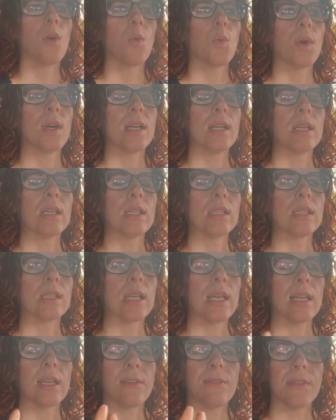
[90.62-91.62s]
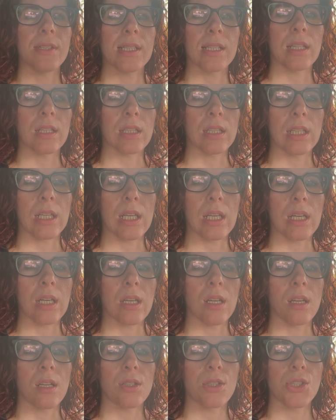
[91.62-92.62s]
Was in a
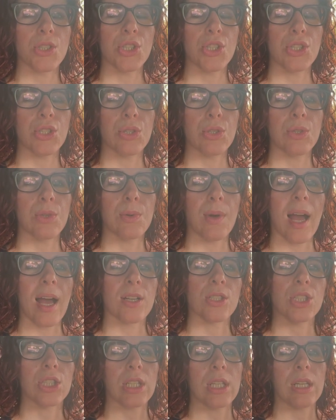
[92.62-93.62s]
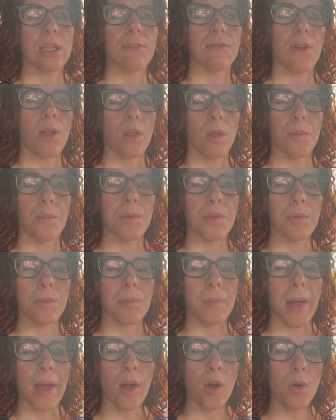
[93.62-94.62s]
facility to actually follow up with one of
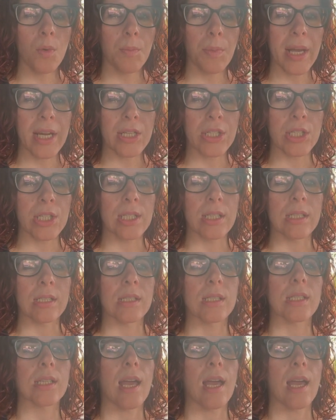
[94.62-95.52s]
my own patients,